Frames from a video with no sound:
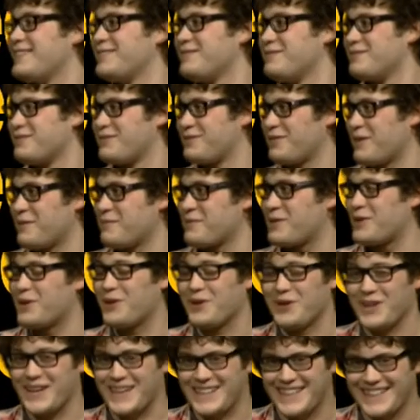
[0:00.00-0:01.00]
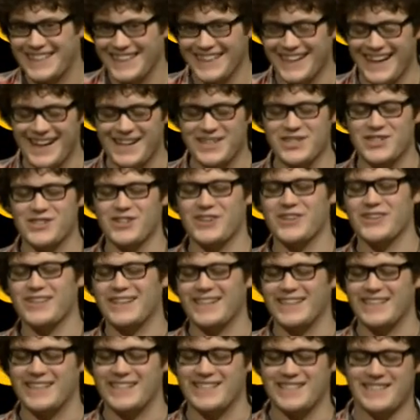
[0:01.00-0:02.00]
from Cork, a
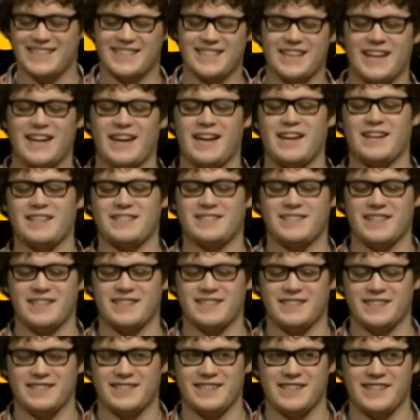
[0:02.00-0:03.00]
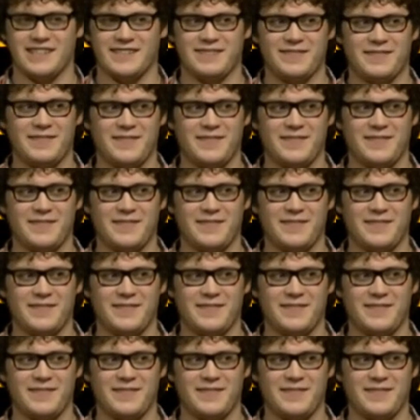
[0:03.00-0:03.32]
journalist, sent us in.